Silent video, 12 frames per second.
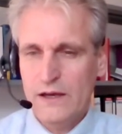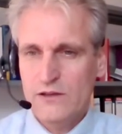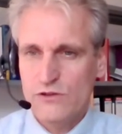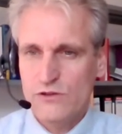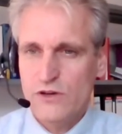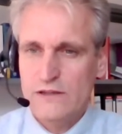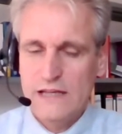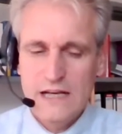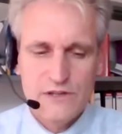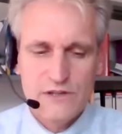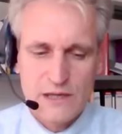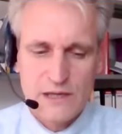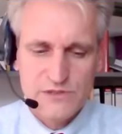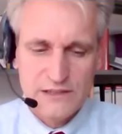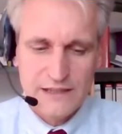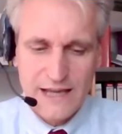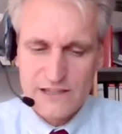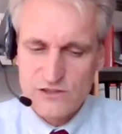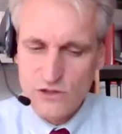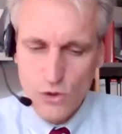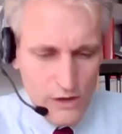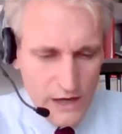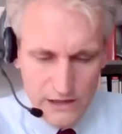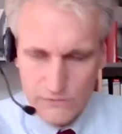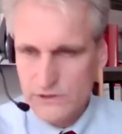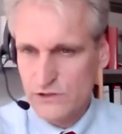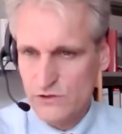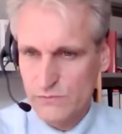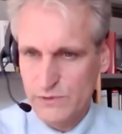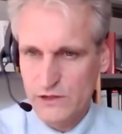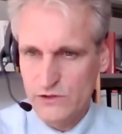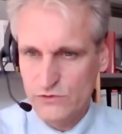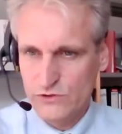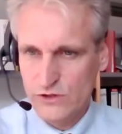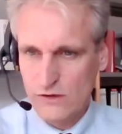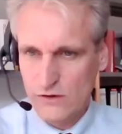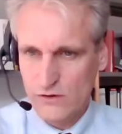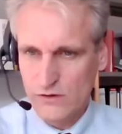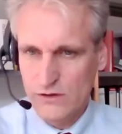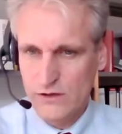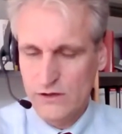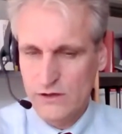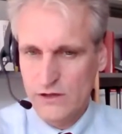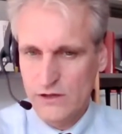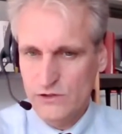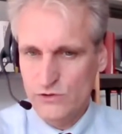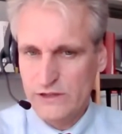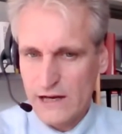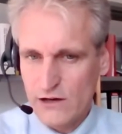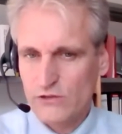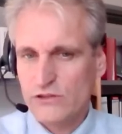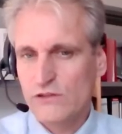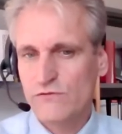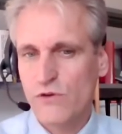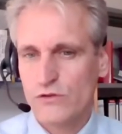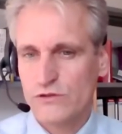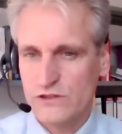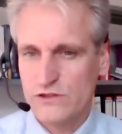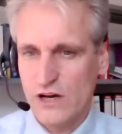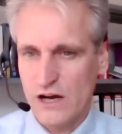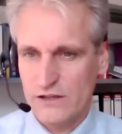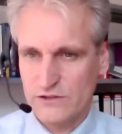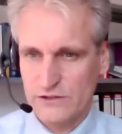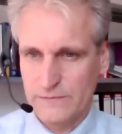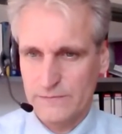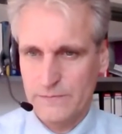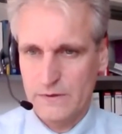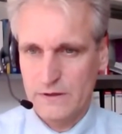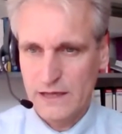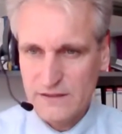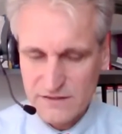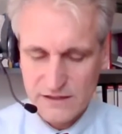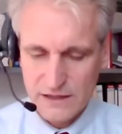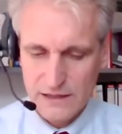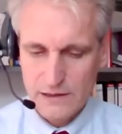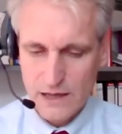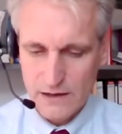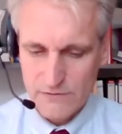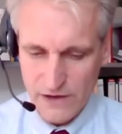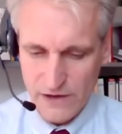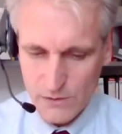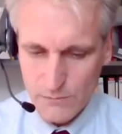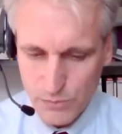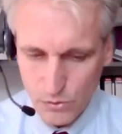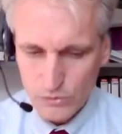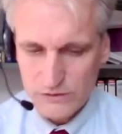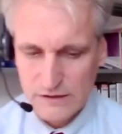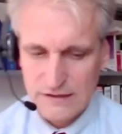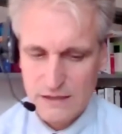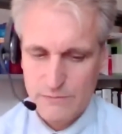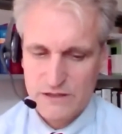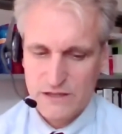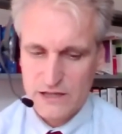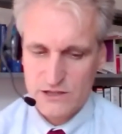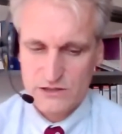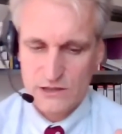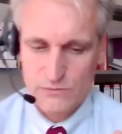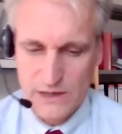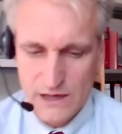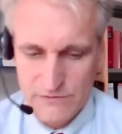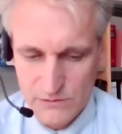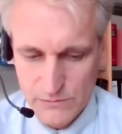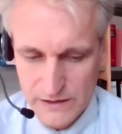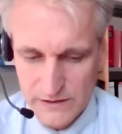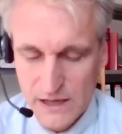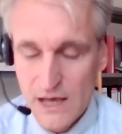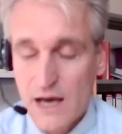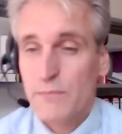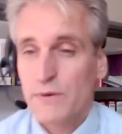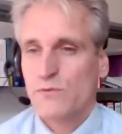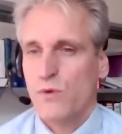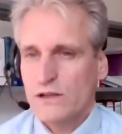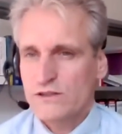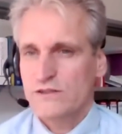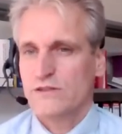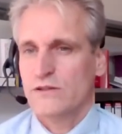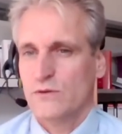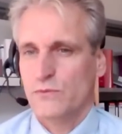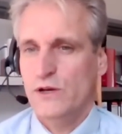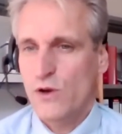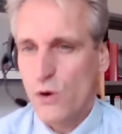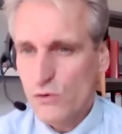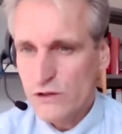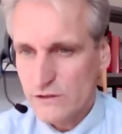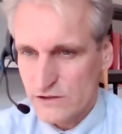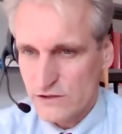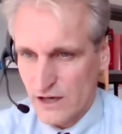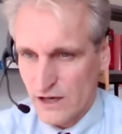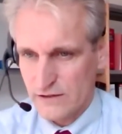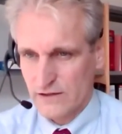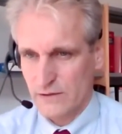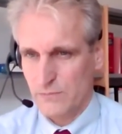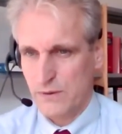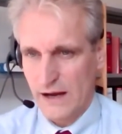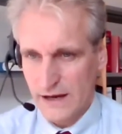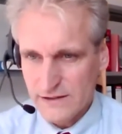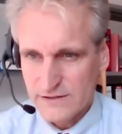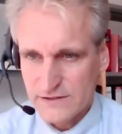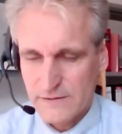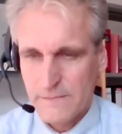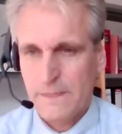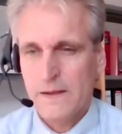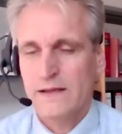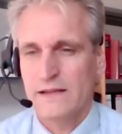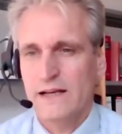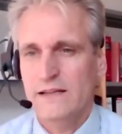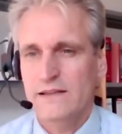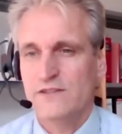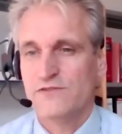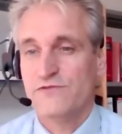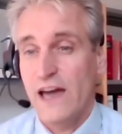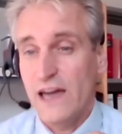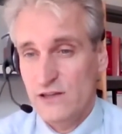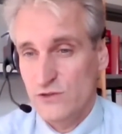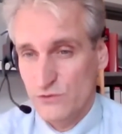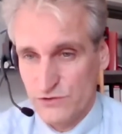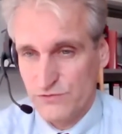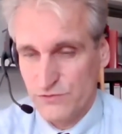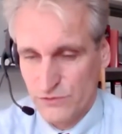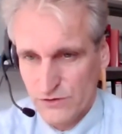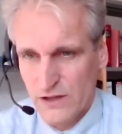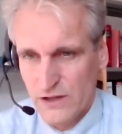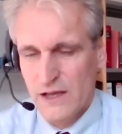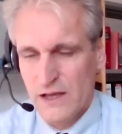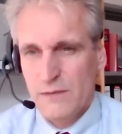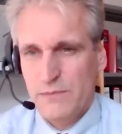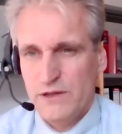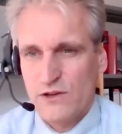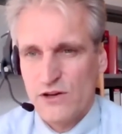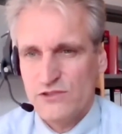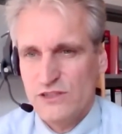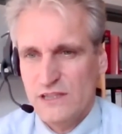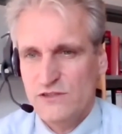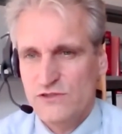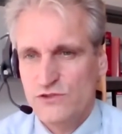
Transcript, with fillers: So if you're dealing with something that has no link with European Union law, you cannot invoke the charter. That's the uh, very important limitation that we have in mind. But once we know that the charter applies, then it is very useful because it is